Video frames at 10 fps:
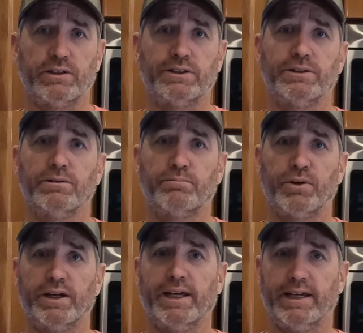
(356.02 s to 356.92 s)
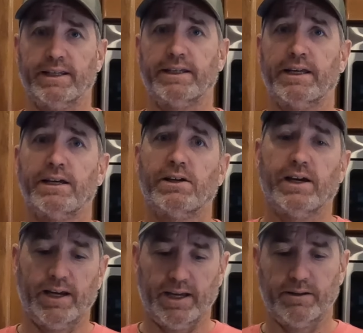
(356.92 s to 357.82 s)
to put in.
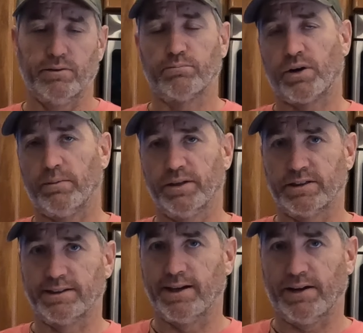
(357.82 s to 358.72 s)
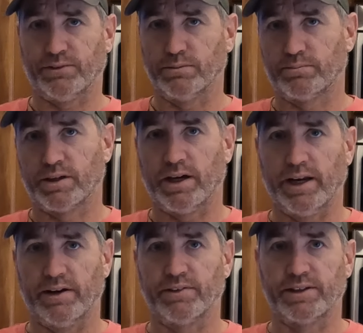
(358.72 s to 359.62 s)
Problem is you have to
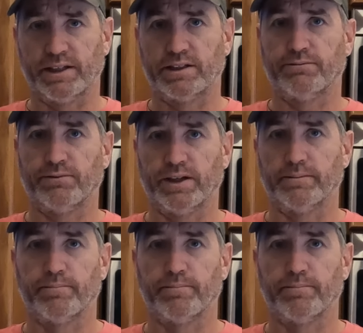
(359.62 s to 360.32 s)
cut everything to fit.